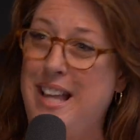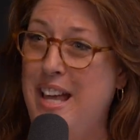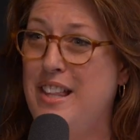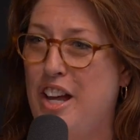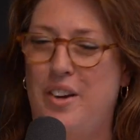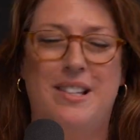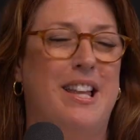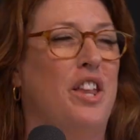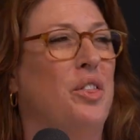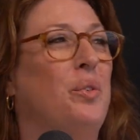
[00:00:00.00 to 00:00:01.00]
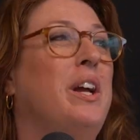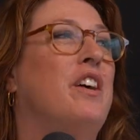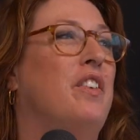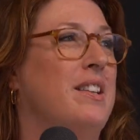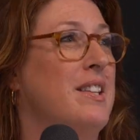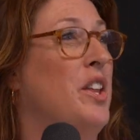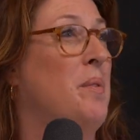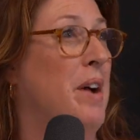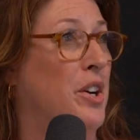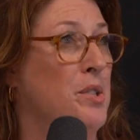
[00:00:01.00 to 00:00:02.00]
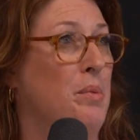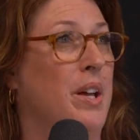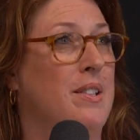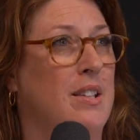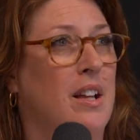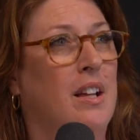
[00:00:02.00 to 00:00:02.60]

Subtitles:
saying there is that 3 of us on the Myers-Briggs